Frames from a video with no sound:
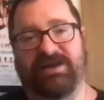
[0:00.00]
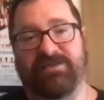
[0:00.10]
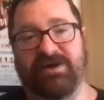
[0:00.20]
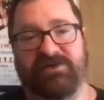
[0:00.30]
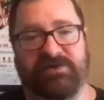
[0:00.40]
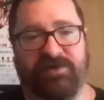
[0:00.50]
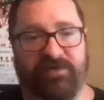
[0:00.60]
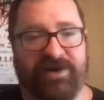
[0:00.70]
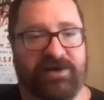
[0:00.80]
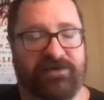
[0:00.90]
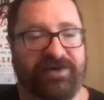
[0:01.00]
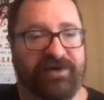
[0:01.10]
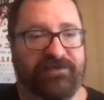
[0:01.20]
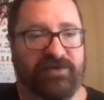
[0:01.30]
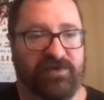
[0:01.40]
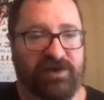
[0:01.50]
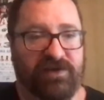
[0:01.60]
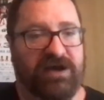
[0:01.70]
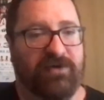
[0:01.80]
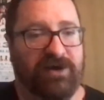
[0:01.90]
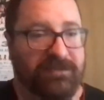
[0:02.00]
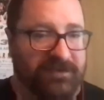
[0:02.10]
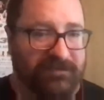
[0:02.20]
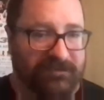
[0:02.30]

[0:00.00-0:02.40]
that I'd be interested for Reina is Reina versus Izawa.